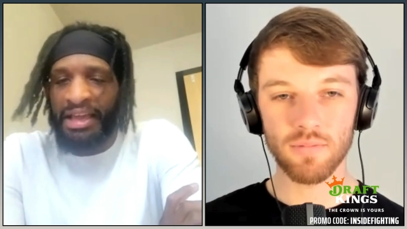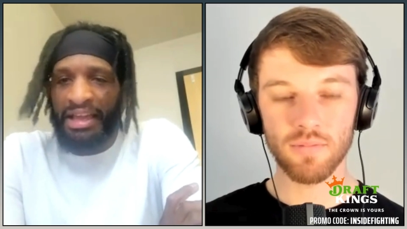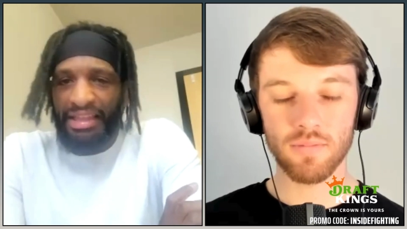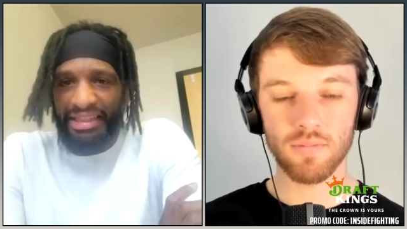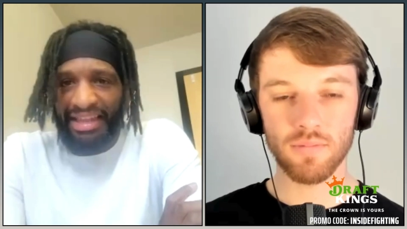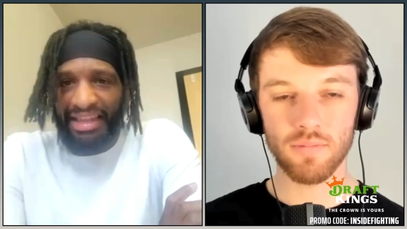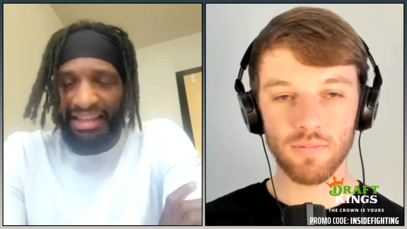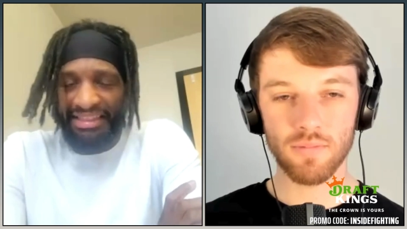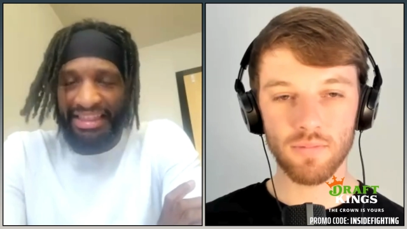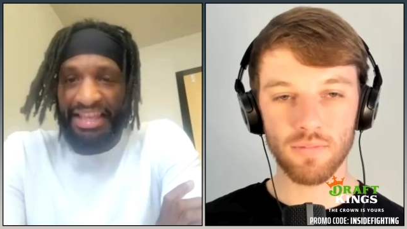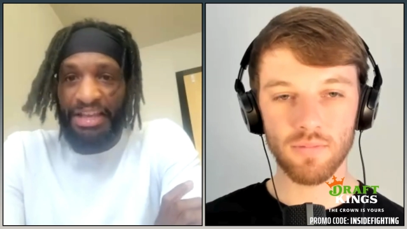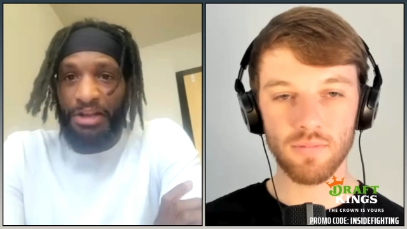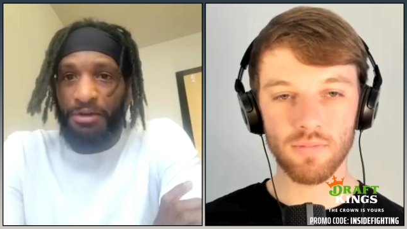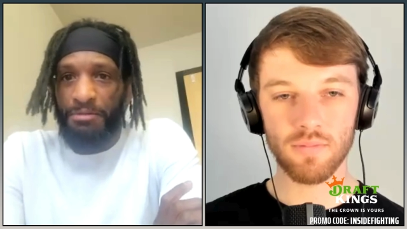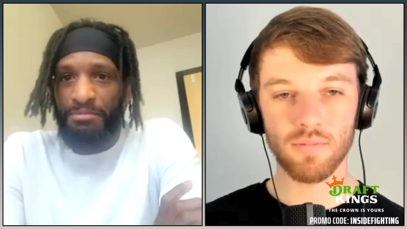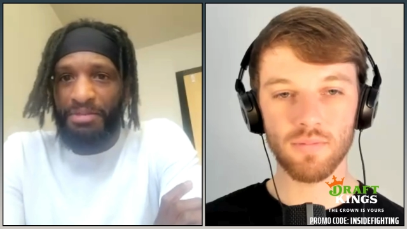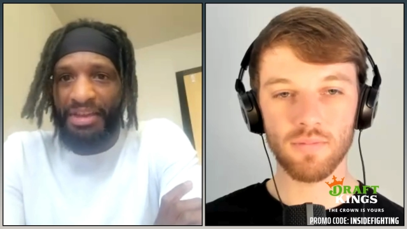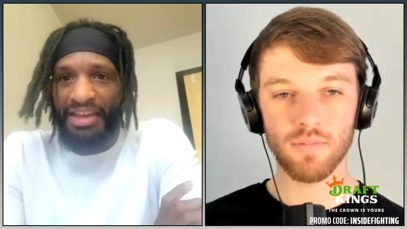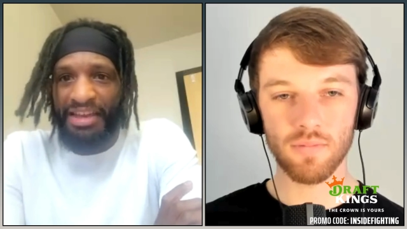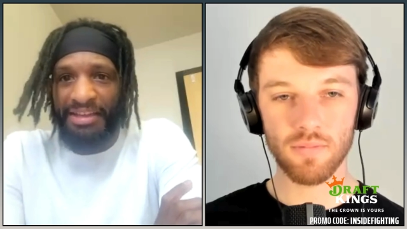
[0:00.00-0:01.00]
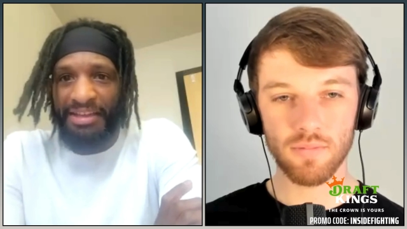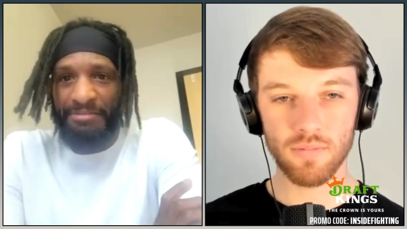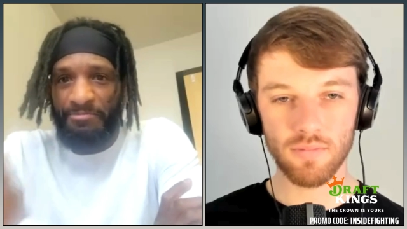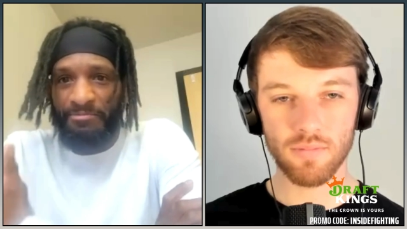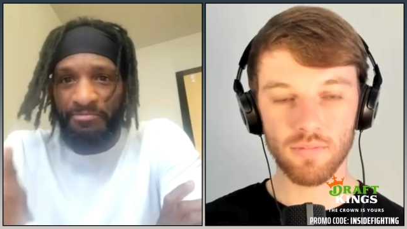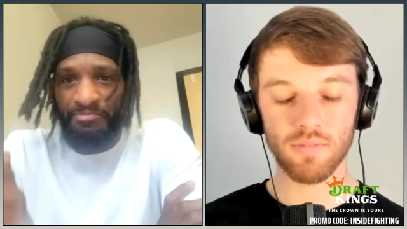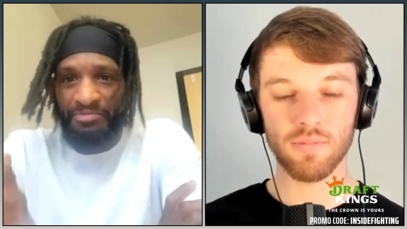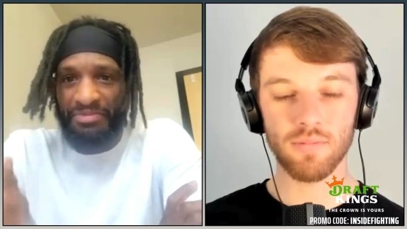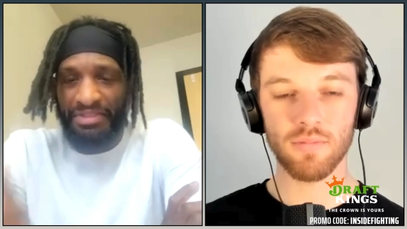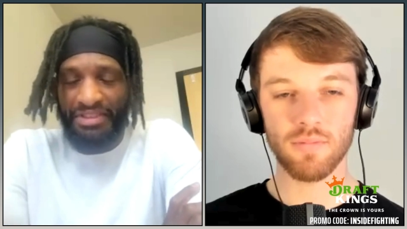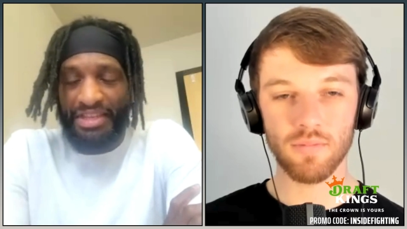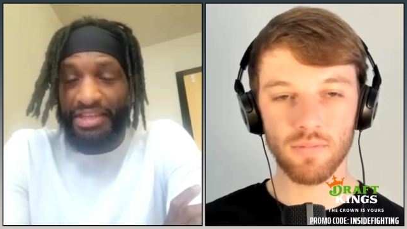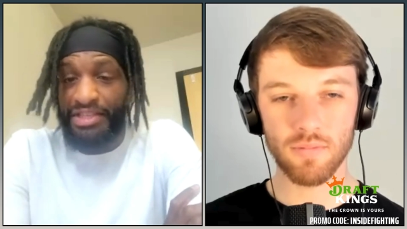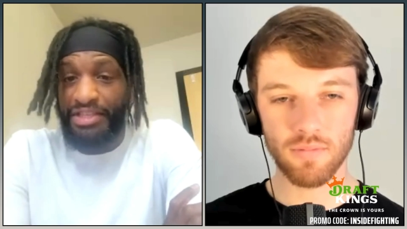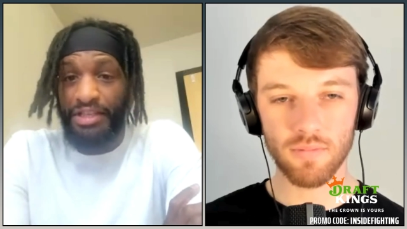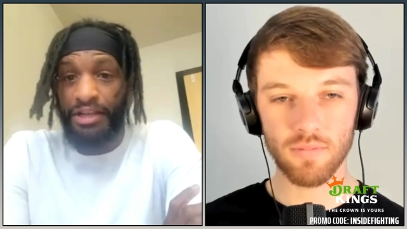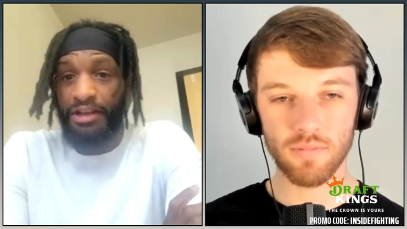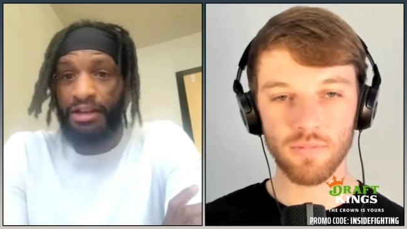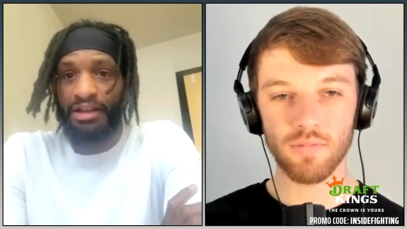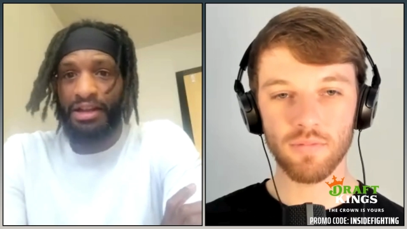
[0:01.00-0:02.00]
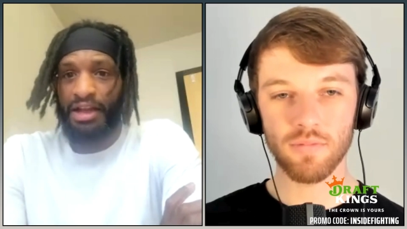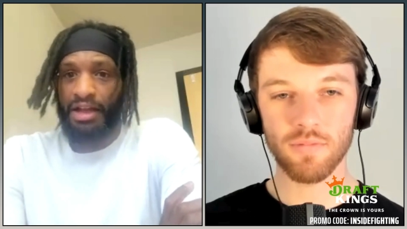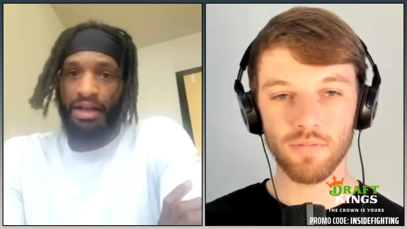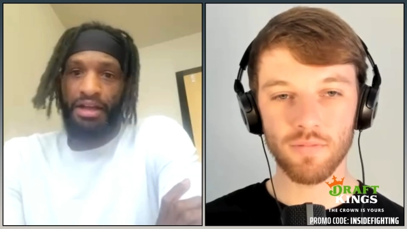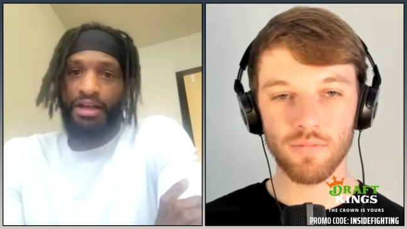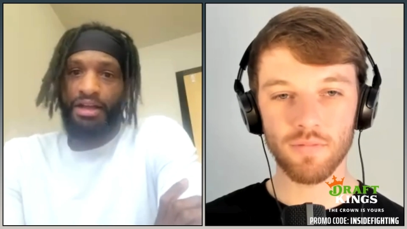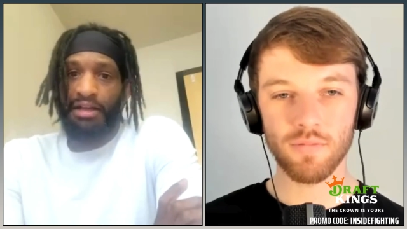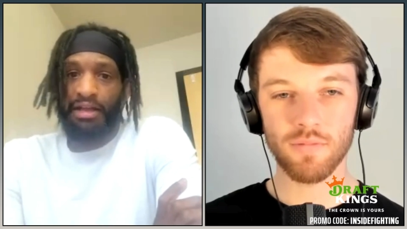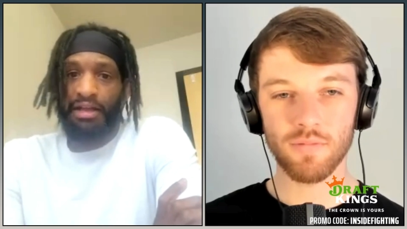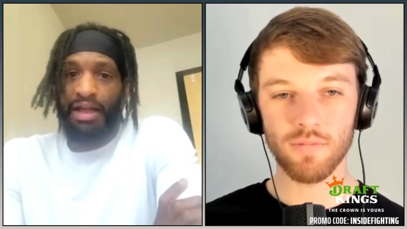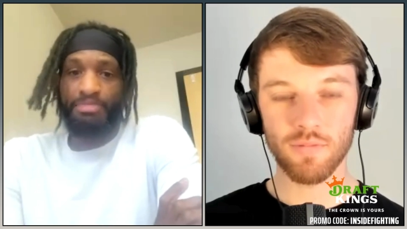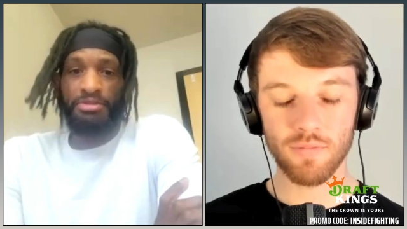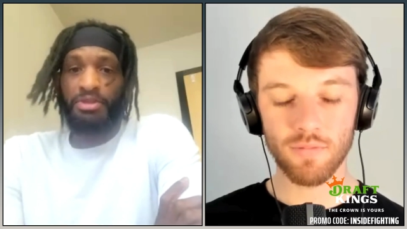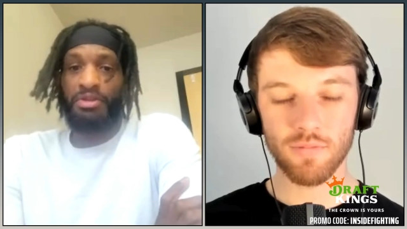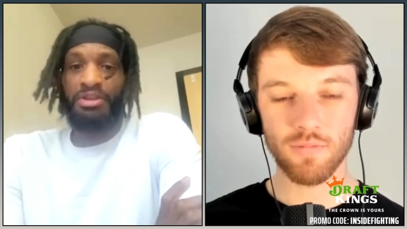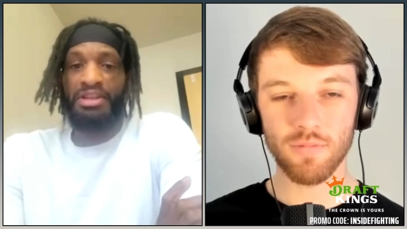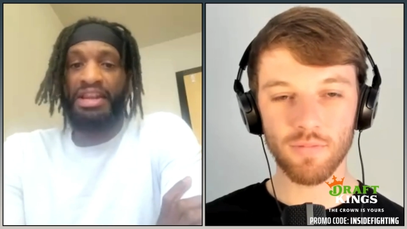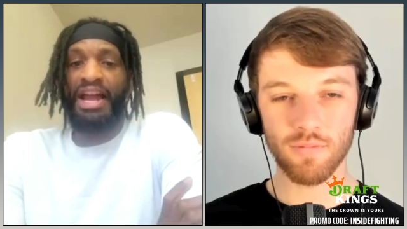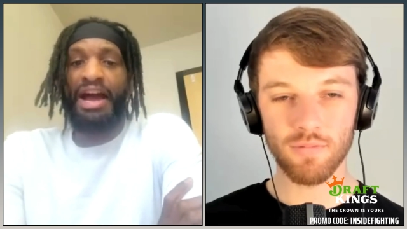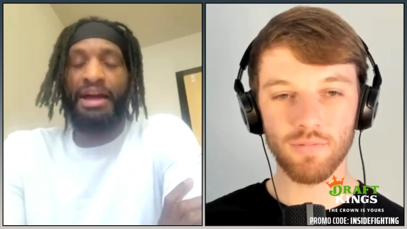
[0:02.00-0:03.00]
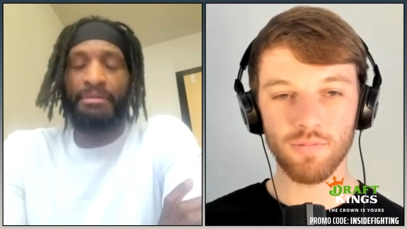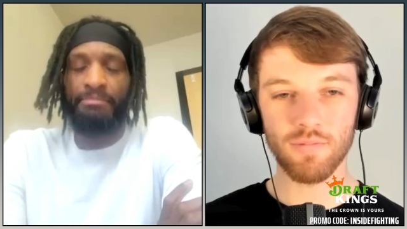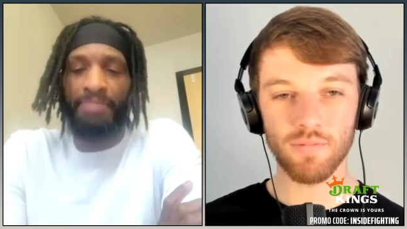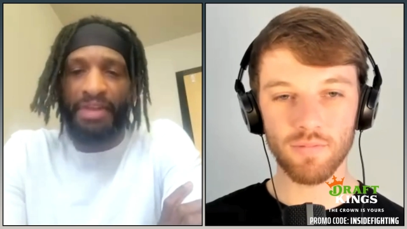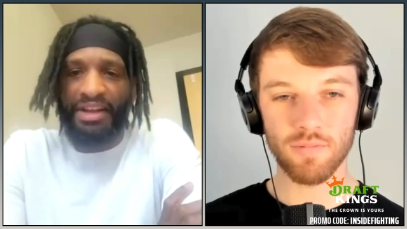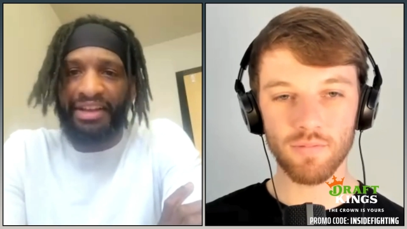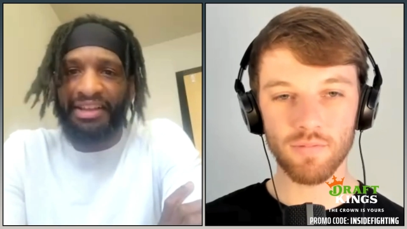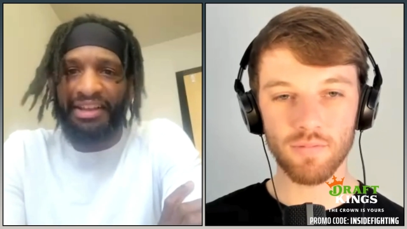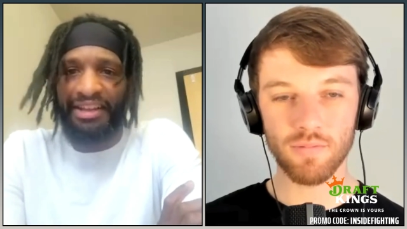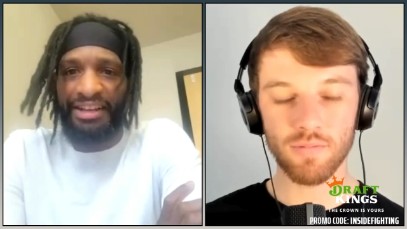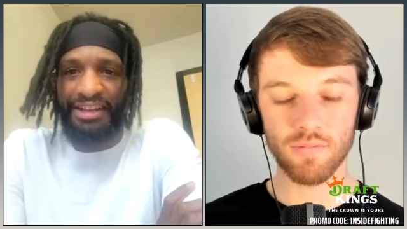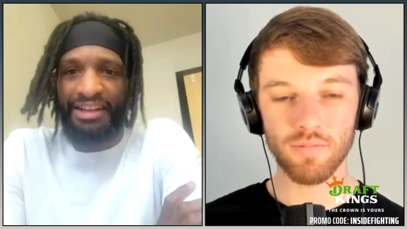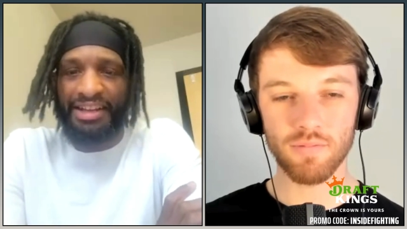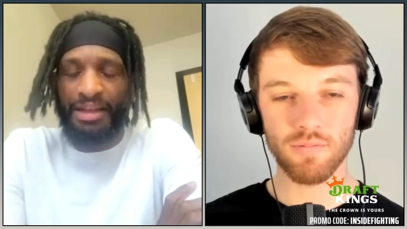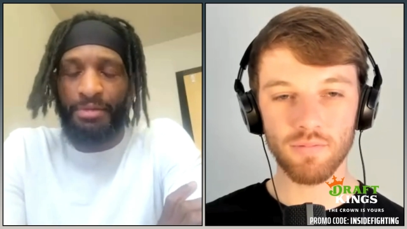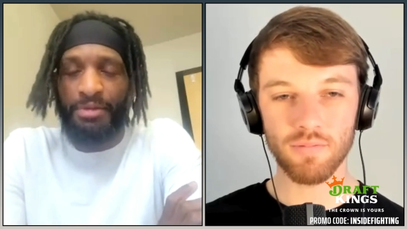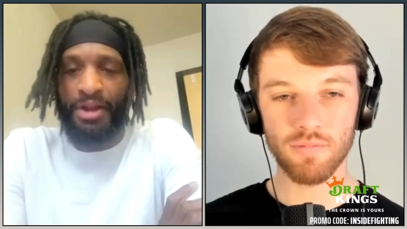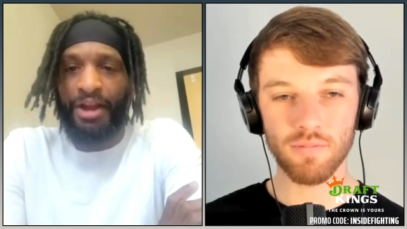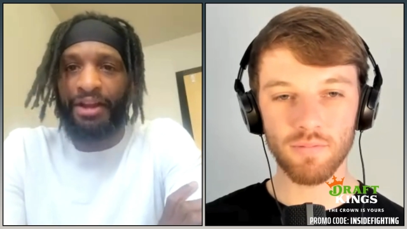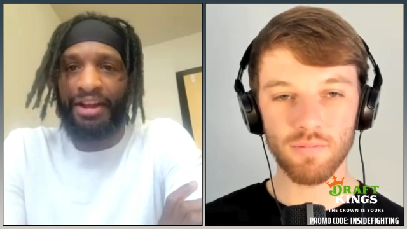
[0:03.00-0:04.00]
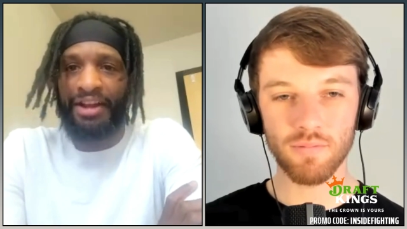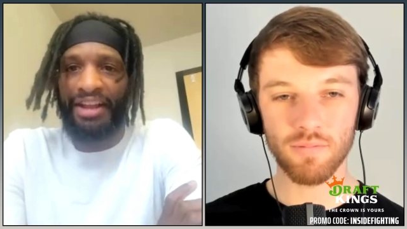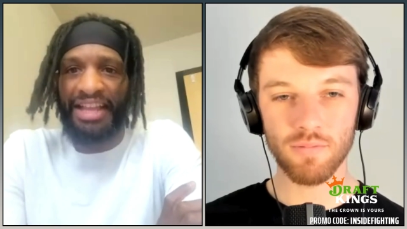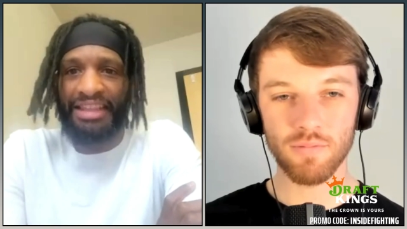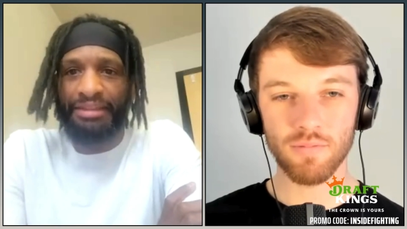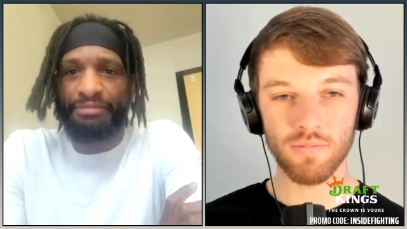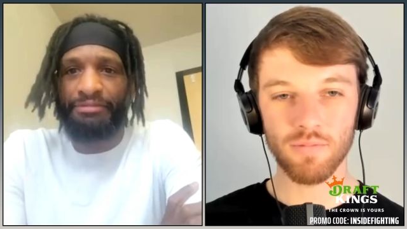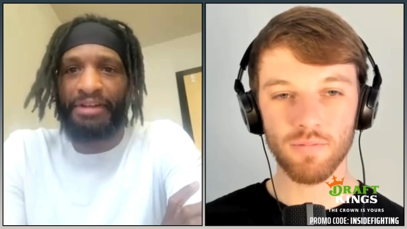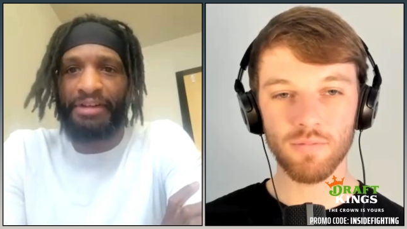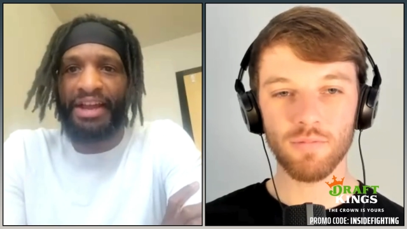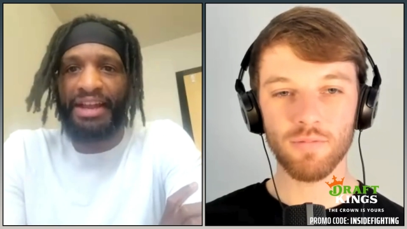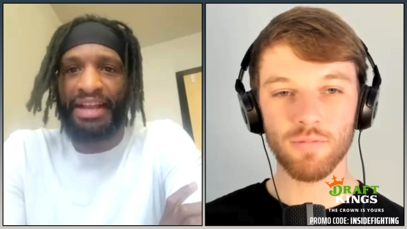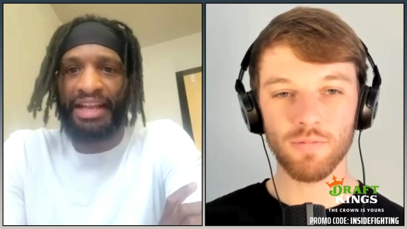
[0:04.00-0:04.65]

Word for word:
Speaker 1: that I think will be this year? Uh, absolutely not. But uh, here we are. I got the fight.